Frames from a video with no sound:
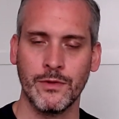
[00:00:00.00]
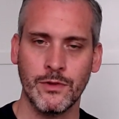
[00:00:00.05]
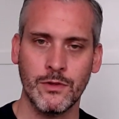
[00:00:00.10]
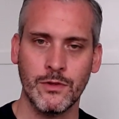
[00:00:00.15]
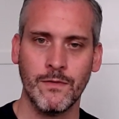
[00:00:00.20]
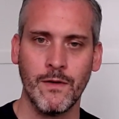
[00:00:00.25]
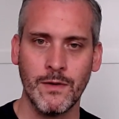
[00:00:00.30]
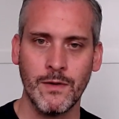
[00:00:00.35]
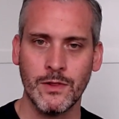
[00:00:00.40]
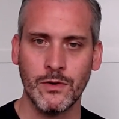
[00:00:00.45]
So it's
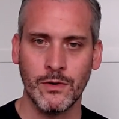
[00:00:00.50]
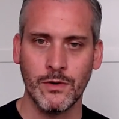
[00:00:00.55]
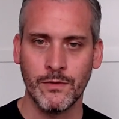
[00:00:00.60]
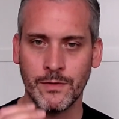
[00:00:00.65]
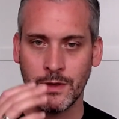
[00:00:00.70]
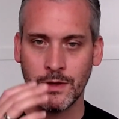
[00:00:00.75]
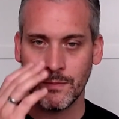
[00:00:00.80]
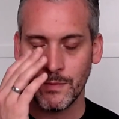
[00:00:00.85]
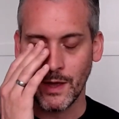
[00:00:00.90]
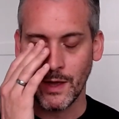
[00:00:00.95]
a very
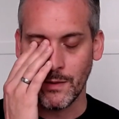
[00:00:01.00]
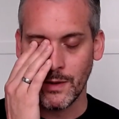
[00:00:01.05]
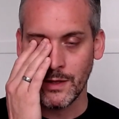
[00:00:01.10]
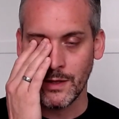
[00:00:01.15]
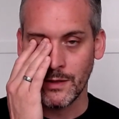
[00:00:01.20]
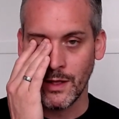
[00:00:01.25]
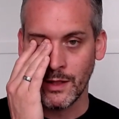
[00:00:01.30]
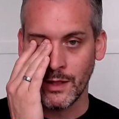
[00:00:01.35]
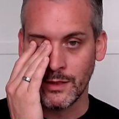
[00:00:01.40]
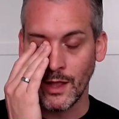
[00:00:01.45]
sort of
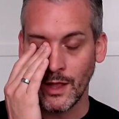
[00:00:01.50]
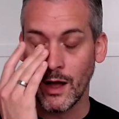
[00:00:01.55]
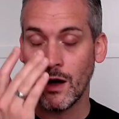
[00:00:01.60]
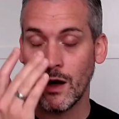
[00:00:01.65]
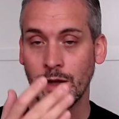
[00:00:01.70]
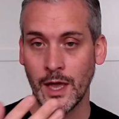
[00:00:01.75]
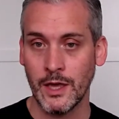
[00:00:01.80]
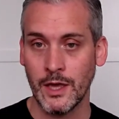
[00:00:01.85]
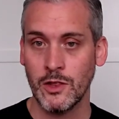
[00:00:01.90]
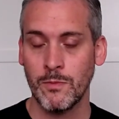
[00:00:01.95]
a
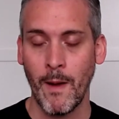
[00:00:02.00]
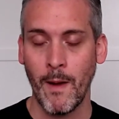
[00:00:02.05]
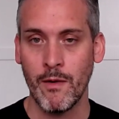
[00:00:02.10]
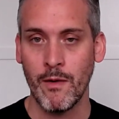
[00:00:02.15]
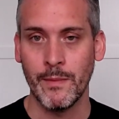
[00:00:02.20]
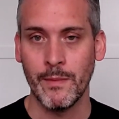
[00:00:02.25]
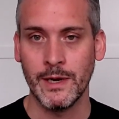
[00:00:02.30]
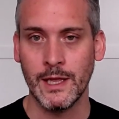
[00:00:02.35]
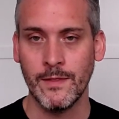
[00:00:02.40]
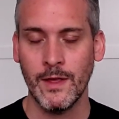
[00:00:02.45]
dark
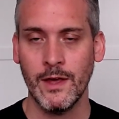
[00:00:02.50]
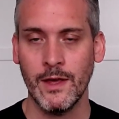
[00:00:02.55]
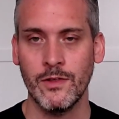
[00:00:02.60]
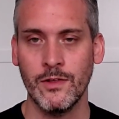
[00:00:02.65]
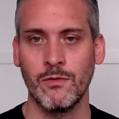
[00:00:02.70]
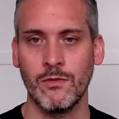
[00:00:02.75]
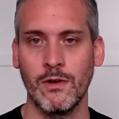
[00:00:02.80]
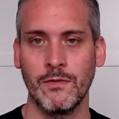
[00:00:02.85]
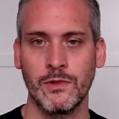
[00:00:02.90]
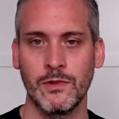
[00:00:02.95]
experiment in the
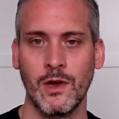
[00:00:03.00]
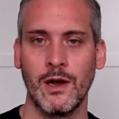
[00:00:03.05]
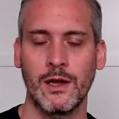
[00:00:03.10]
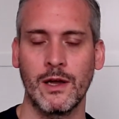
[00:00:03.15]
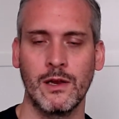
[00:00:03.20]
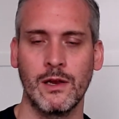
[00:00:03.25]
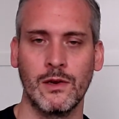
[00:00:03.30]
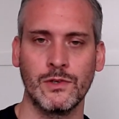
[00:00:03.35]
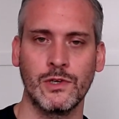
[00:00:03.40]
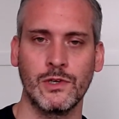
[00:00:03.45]
history of
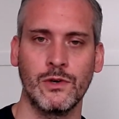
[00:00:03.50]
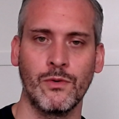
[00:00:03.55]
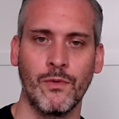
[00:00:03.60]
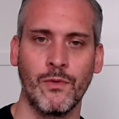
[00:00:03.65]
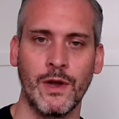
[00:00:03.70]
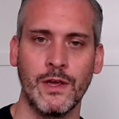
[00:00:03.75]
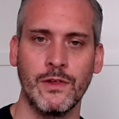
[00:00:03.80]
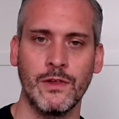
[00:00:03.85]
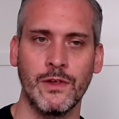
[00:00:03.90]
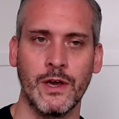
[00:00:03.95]
psychological
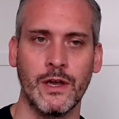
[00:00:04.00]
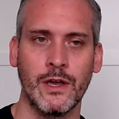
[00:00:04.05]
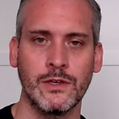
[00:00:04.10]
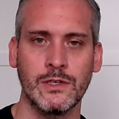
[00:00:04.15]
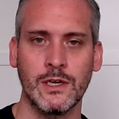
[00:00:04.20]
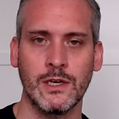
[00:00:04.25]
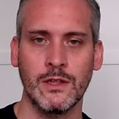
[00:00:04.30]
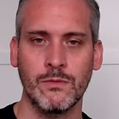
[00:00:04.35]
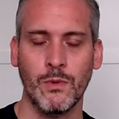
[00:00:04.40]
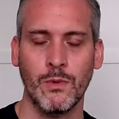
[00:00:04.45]

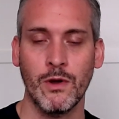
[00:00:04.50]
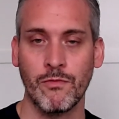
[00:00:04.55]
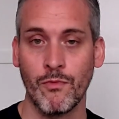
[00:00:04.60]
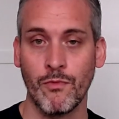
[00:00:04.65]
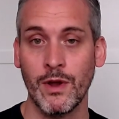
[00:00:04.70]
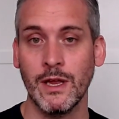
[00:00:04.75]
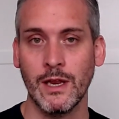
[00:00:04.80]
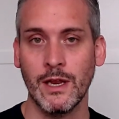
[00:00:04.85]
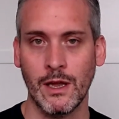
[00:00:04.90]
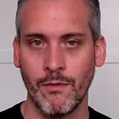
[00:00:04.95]
research, and it's worth
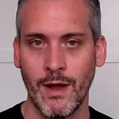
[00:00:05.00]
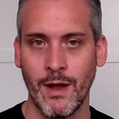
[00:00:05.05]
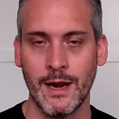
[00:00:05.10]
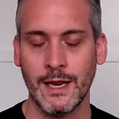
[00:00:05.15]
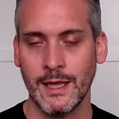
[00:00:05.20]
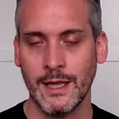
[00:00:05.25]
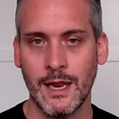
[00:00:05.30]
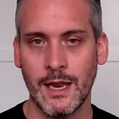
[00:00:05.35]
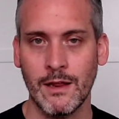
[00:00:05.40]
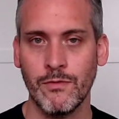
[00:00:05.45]
reading around
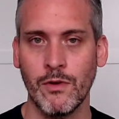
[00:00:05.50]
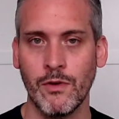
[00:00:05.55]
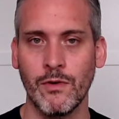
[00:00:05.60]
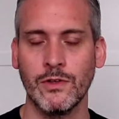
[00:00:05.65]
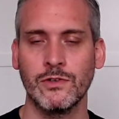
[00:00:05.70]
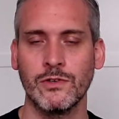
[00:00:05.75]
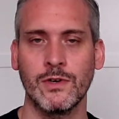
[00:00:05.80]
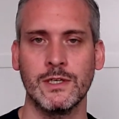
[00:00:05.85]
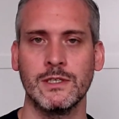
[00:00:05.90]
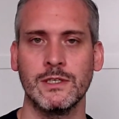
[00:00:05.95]
again if you're
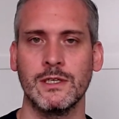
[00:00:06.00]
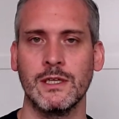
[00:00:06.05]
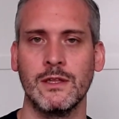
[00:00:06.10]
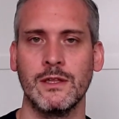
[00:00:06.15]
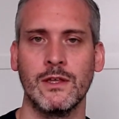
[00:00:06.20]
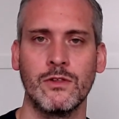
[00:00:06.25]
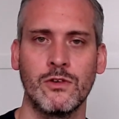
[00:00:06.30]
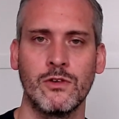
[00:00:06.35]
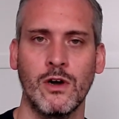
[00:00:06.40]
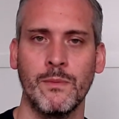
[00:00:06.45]
interested
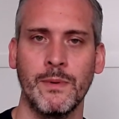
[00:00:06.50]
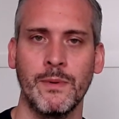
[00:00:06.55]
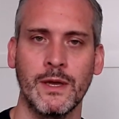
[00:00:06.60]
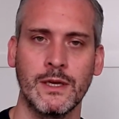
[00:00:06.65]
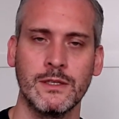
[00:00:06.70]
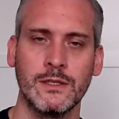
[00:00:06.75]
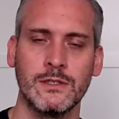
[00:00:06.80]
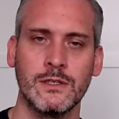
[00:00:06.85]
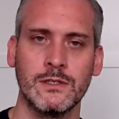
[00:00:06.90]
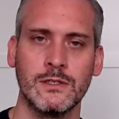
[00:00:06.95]
in this
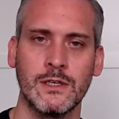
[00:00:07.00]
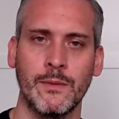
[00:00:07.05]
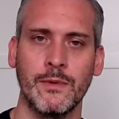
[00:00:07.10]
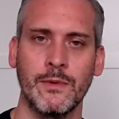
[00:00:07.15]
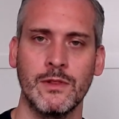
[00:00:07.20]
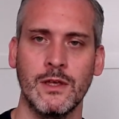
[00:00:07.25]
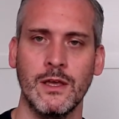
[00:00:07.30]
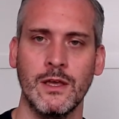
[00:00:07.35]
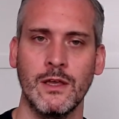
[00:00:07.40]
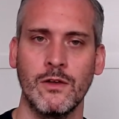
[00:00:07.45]
topic as to some
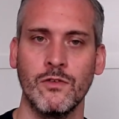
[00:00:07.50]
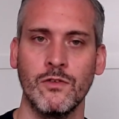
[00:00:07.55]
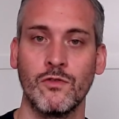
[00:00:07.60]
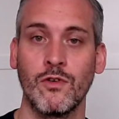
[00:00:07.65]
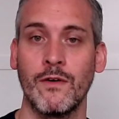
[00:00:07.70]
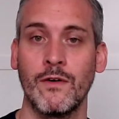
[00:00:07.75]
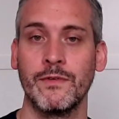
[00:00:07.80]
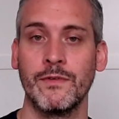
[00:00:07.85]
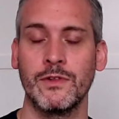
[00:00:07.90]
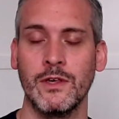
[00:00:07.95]
of the
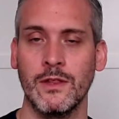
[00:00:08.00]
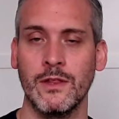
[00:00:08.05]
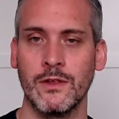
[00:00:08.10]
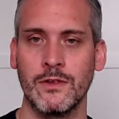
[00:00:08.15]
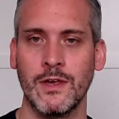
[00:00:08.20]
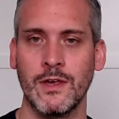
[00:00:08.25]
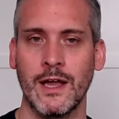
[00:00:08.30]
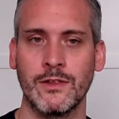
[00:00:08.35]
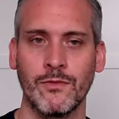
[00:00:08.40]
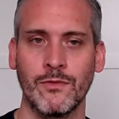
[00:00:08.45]
controversy that
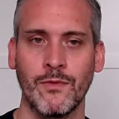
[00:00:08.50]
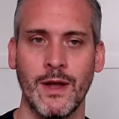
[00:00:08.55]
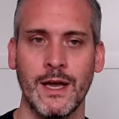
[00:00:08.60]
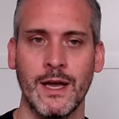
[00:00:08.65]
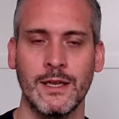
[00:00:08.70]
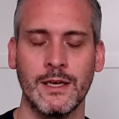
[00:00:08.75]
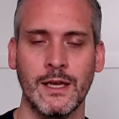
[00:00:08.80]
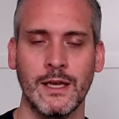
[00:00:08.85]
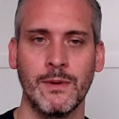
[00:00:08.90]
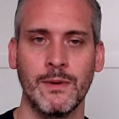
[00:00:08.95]
sat
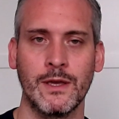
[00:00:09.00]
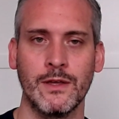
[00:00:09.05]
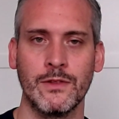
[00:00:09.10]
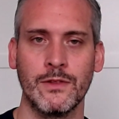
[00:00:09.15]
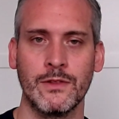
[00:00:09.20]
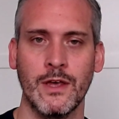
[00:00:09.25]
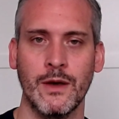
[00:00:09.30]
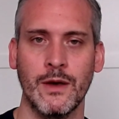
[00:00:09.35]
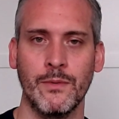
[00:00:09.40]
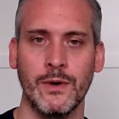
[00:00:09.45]
around it,
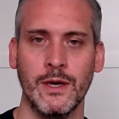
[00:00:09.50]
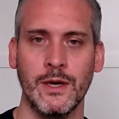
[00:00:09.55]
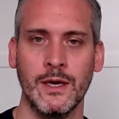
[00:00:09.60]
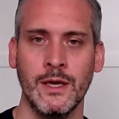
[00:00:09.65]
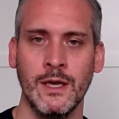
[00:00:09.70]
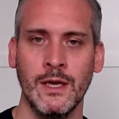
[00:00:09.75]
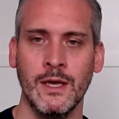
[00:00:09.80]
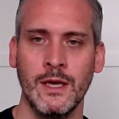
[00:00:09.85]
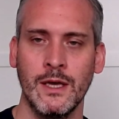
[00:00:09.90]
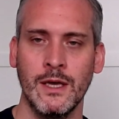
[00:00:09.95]
because there were
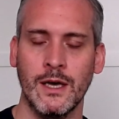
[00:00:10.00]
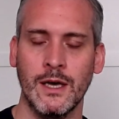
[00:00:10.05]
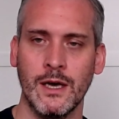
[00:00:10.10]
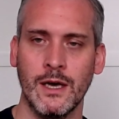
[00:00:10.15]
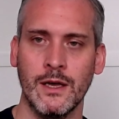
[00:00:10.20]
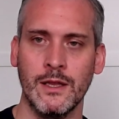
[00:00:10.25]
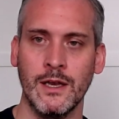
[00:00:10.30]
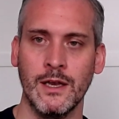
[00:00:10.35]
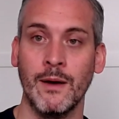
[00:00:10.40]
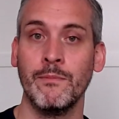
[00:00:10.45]

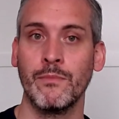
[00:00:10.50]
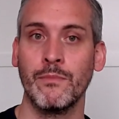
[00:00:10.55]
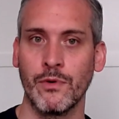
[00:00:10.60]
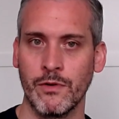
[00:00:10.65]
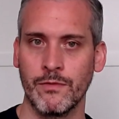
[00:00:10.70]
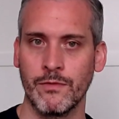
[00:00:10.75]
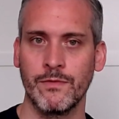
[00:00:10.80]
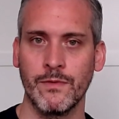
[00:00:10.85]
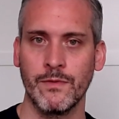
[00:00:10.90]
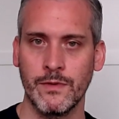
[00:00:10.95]
a
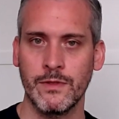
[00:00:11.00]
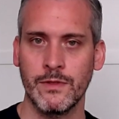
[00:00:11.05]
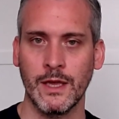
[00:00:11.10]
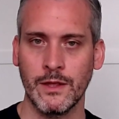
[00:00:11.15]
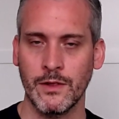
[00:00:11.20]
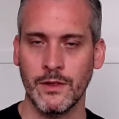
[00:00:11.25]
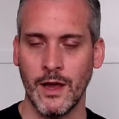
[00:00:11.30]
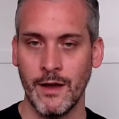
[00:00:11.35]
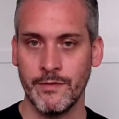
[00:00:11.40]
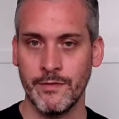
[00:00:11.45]
number of
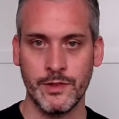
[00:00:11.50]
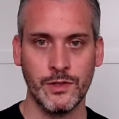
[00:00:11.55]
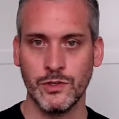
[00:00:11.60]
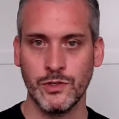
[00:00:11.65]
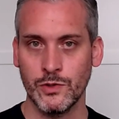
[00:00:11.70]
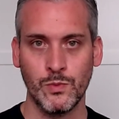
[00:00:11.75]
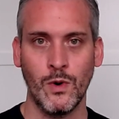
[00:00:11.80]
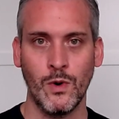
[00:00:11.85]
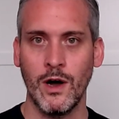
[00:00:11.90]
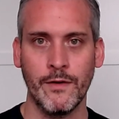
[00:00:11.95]
things other than
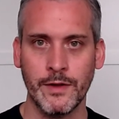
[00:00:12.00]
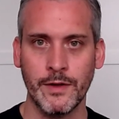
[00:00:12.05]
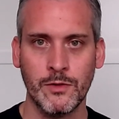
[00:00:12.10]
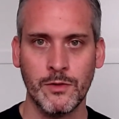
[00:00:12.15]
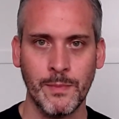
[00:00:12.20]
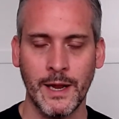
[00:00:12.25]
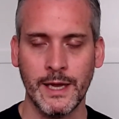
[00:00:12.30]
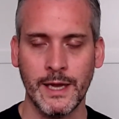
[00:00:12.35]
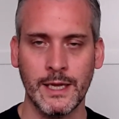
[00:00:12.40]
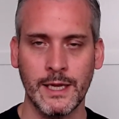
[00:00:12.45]
just what I've
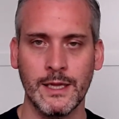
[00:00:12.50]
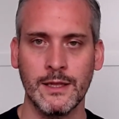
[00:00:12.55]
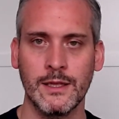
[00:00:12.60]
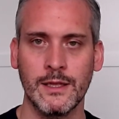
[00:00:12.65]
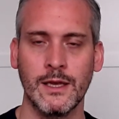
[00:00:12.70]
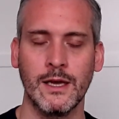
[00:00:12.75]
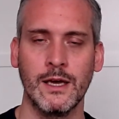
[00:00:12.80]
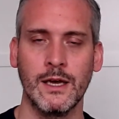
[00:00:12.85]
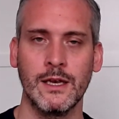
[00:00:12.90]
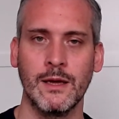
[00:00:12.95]
explained,
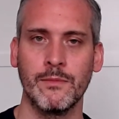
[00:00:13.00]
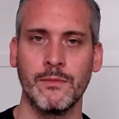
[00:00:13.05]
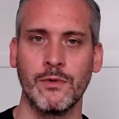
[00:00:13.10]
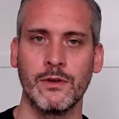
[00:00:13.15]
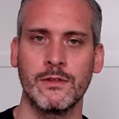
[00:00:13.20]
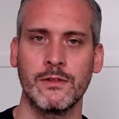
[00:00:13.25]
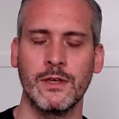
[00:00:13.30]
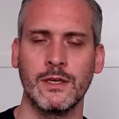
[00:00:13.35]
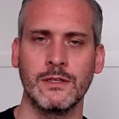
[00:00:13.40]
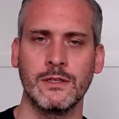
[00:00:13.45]
a number
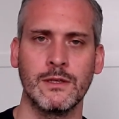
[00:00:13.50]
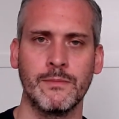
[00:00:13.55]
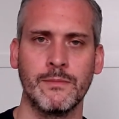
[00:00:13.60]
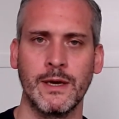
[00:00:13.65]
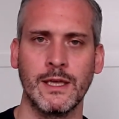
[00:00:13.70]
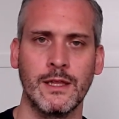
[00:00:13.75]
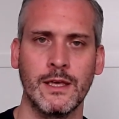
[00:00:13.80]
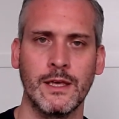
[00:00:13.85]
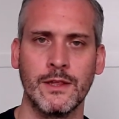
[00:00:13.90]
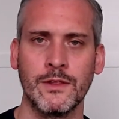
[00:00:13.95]
of things that
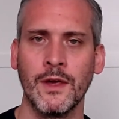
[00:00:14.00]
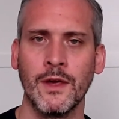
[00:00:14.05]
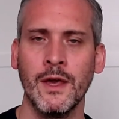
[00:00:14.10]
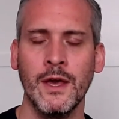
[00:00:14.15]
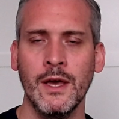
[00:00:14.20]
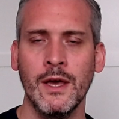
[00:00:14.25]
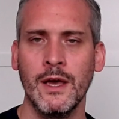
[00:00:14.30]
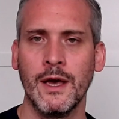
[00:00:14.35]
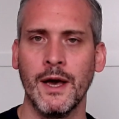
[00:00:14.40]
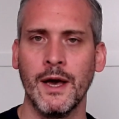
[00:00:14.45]
make this
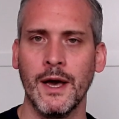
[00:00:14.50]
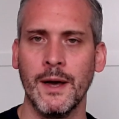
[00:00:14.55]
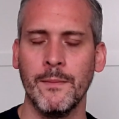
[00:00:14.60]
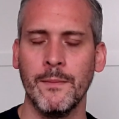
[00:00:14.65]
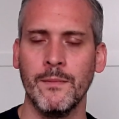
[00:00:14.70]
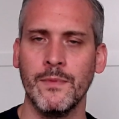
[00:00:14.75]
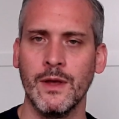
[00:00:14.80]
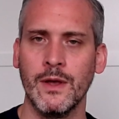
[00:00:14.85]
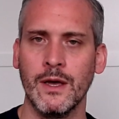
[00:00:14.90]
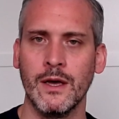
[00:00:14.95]

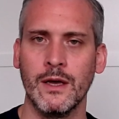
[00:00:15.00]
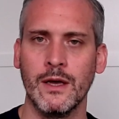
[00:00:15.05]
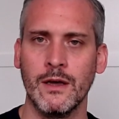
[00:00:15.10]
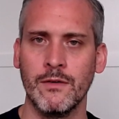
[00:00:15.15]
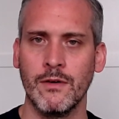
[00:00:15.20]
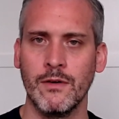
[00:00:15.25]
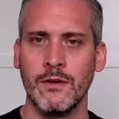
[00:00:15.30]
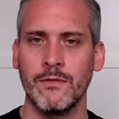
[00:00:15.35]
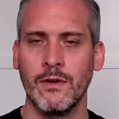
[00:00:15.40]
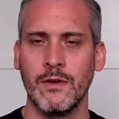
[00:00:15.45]

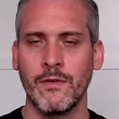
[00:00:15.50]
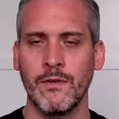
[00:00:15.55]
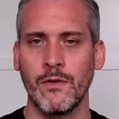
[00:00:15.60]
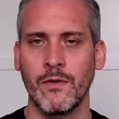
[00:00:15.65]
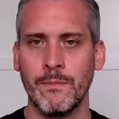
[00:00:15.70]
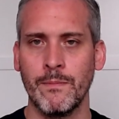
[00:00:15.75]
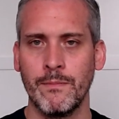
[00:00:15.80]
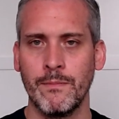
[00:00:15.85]
a very